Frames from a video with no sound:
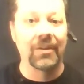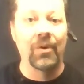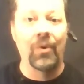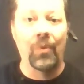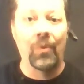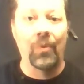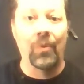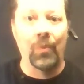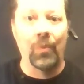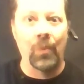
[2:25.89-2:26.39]

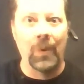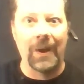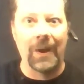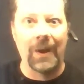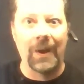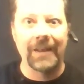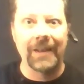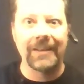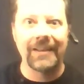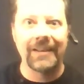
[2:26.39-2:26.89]
What
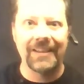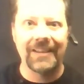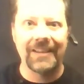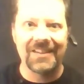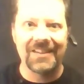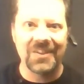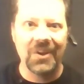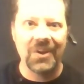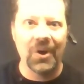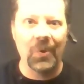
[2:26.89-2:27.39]
is
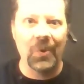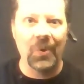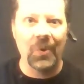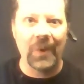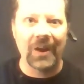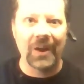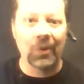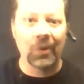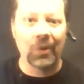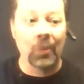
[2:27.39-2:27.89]

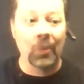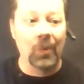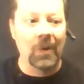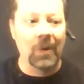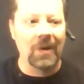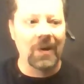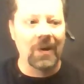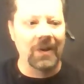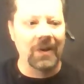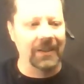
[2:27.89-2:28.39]
going
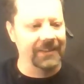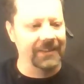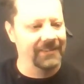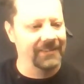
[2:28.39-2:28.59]
wrong?